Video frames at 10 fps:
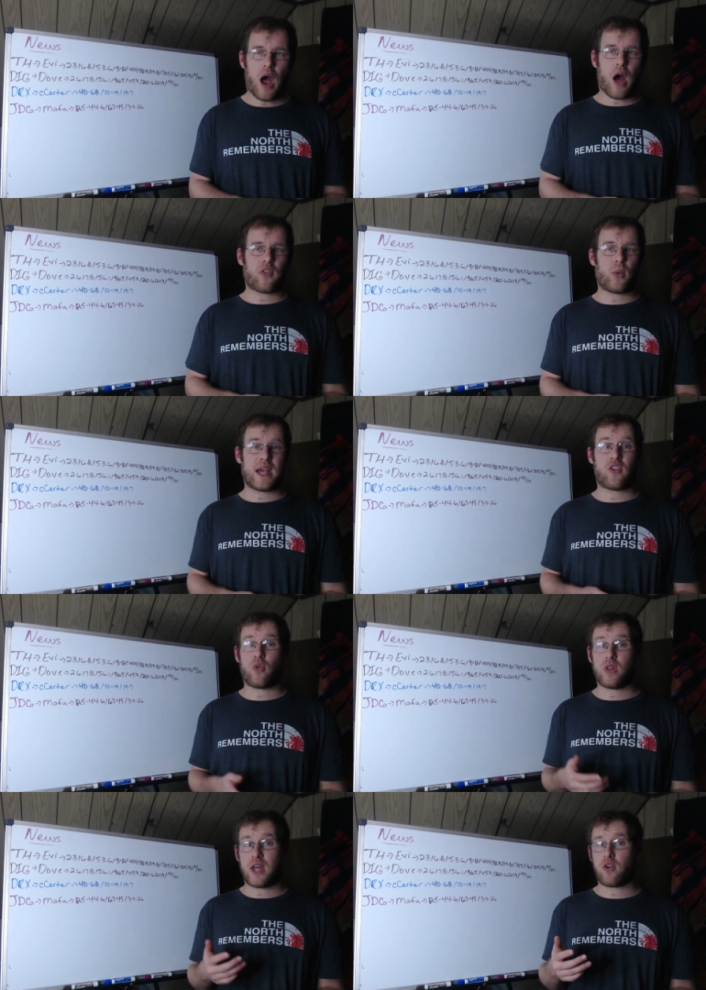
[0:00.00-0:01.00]
all the way
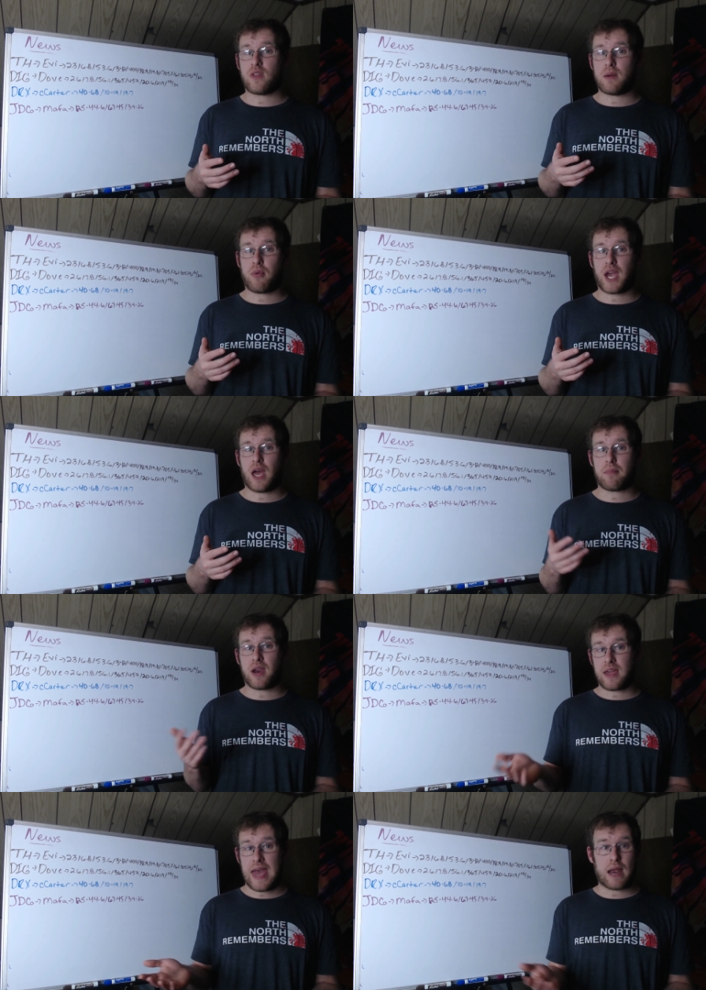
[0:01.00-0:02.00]
to literally bringing up
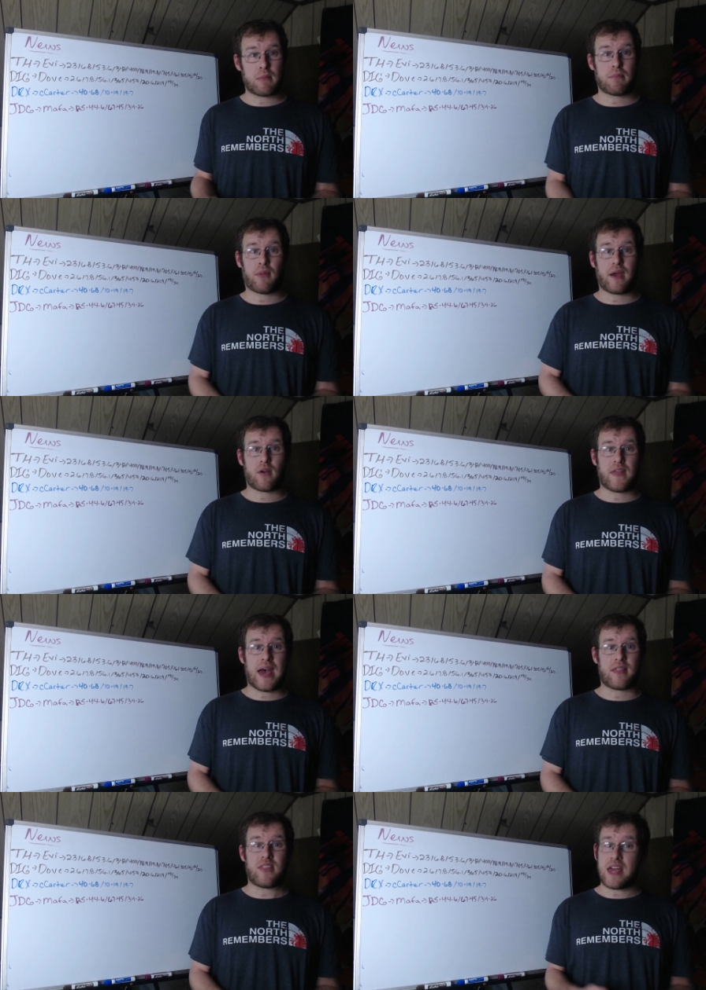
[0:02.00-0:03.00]
an academy player
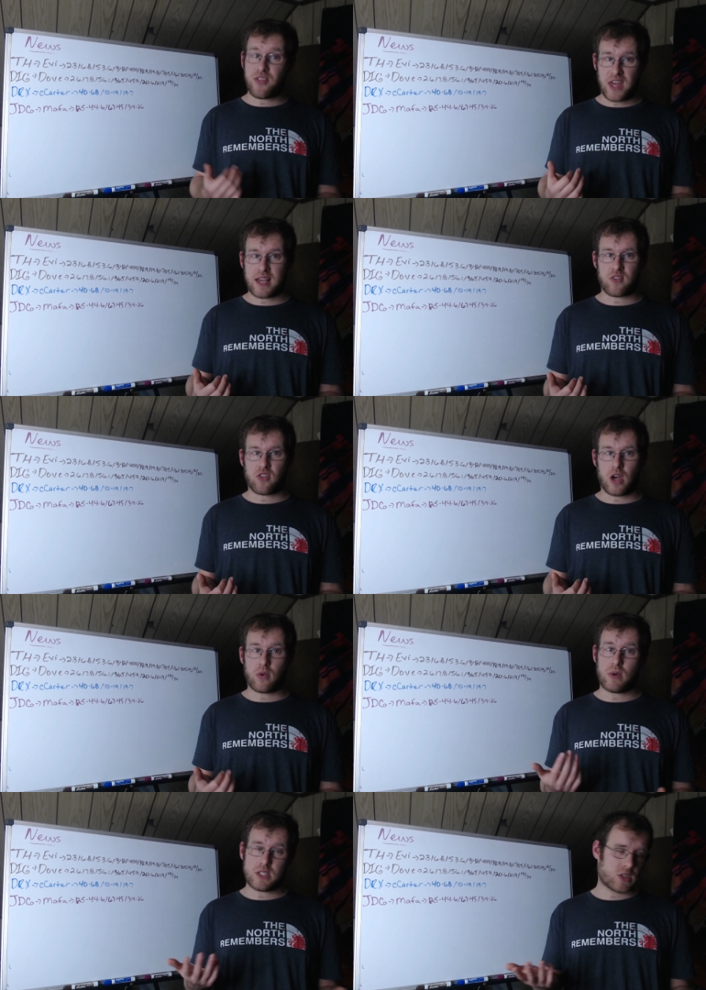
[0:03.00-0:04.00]
that they think is
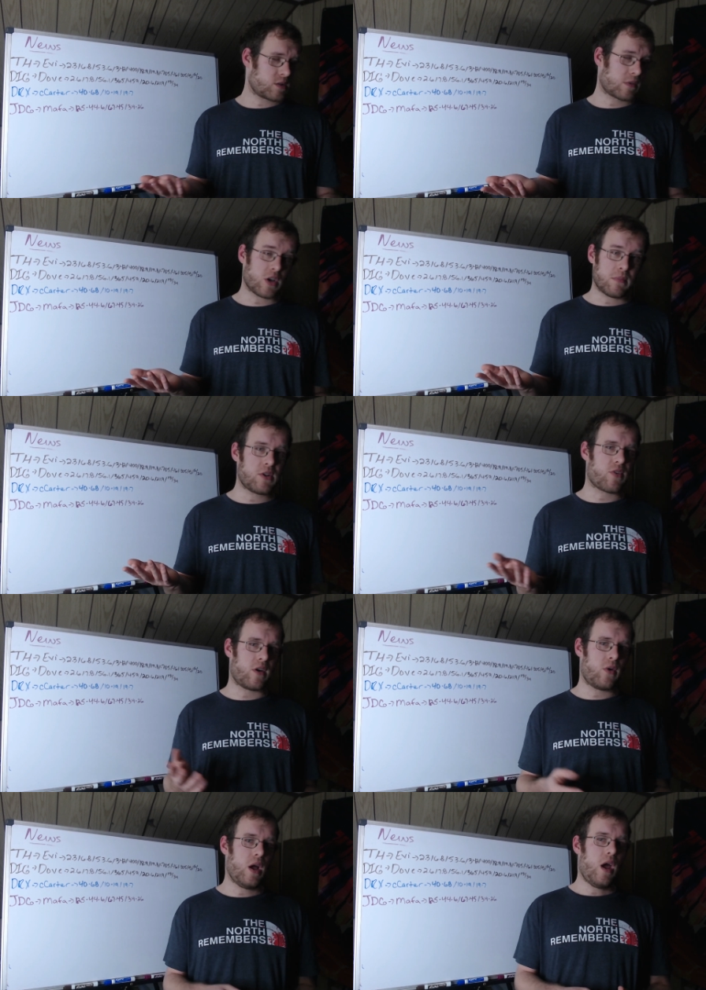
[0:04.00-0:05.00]
good, which could be
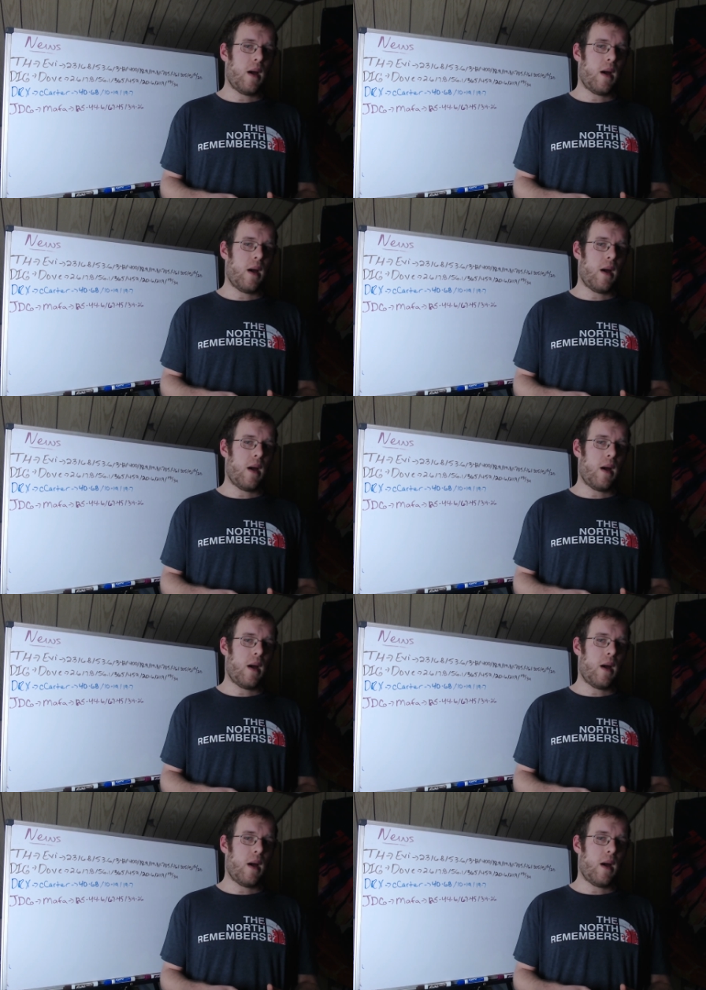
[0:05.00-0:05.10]
true,